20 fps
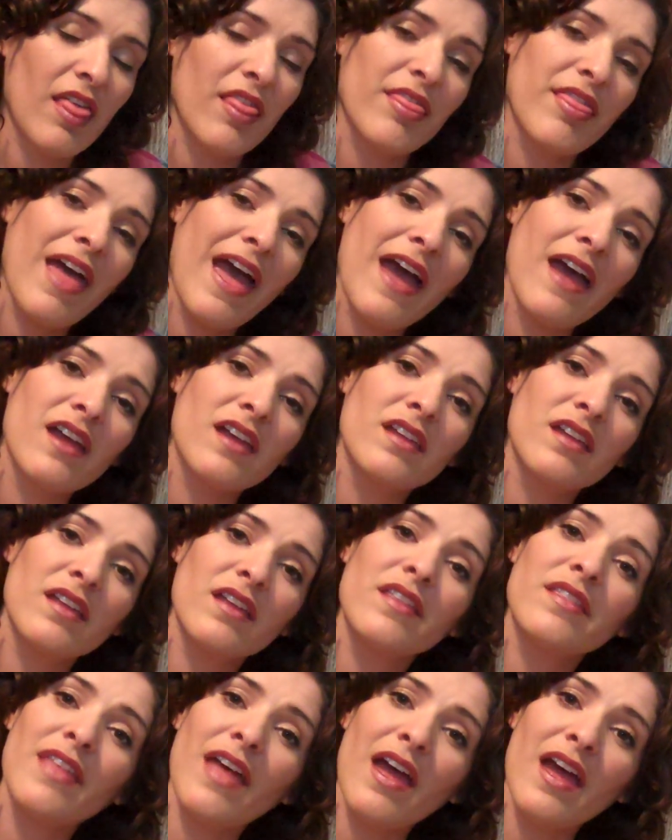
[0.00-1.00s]
that
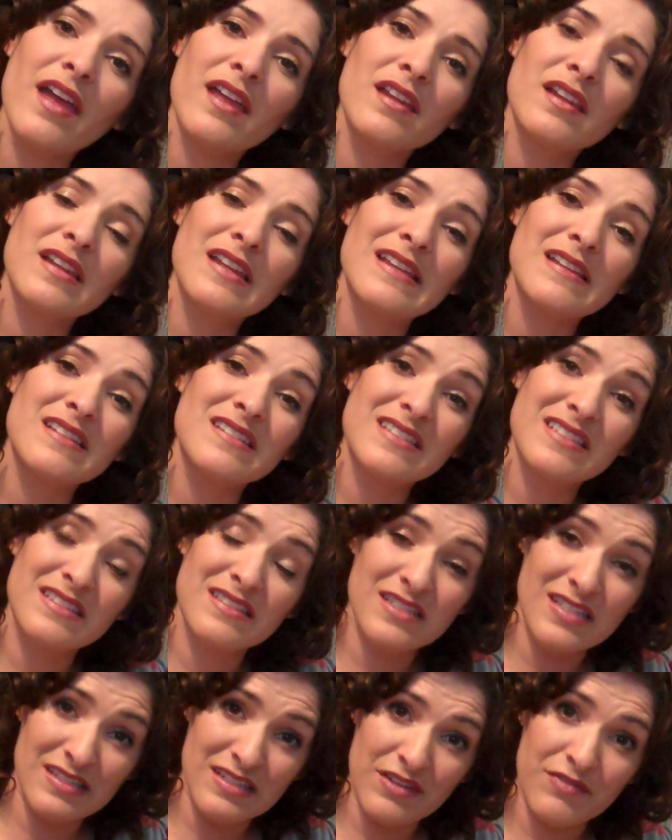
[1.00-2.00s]

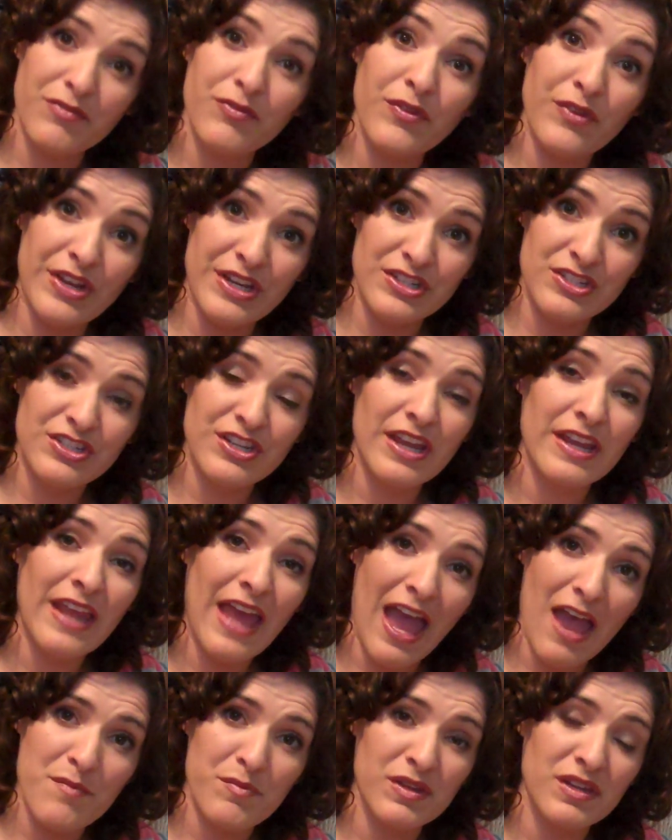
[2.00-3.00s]
to differentiate
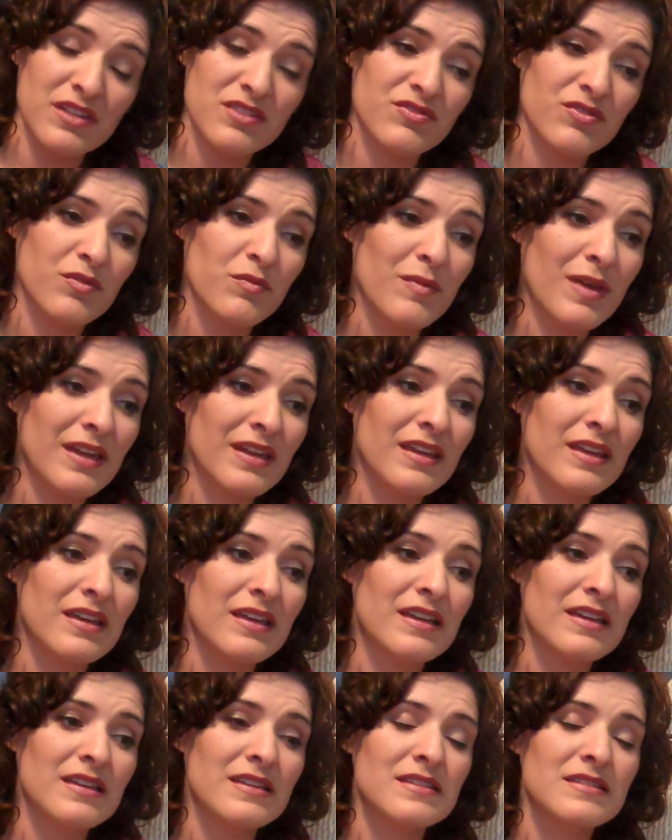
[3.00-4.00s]
happiness from mania
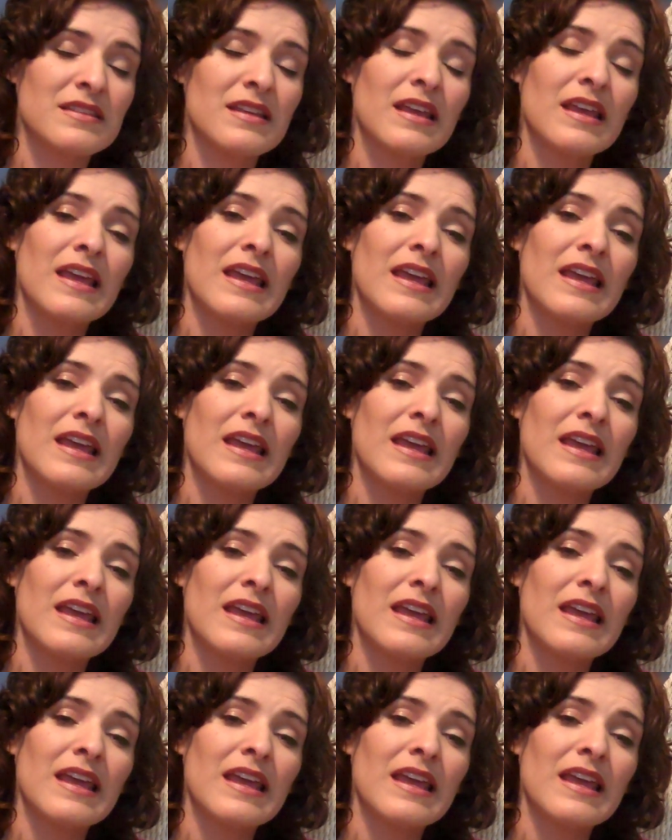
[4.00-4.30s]
is